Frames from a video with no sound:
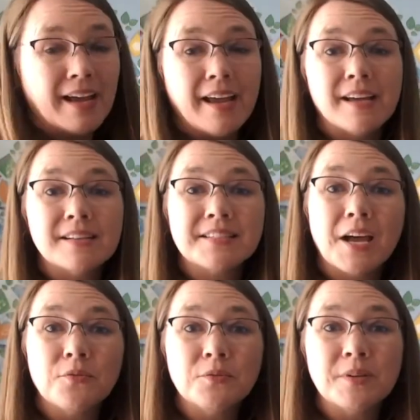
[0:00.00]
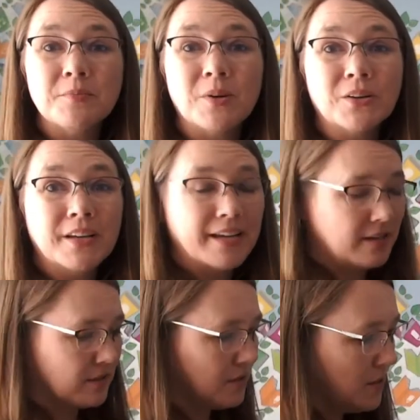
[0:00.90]
And how will we mark
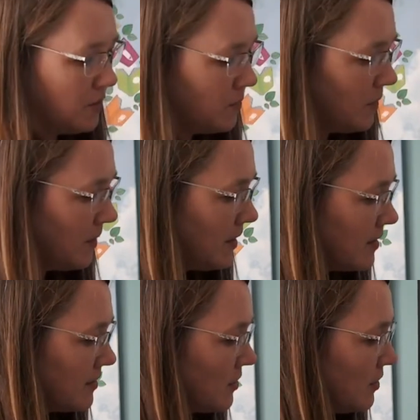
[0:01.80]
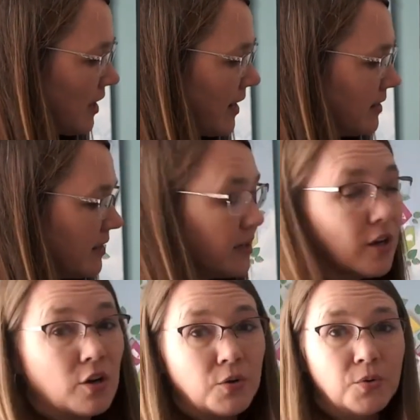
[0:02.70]
it? We'll underline
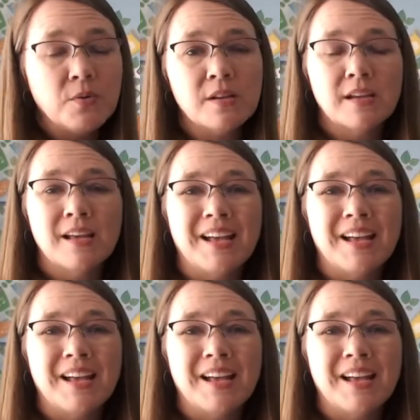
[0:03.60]
the O.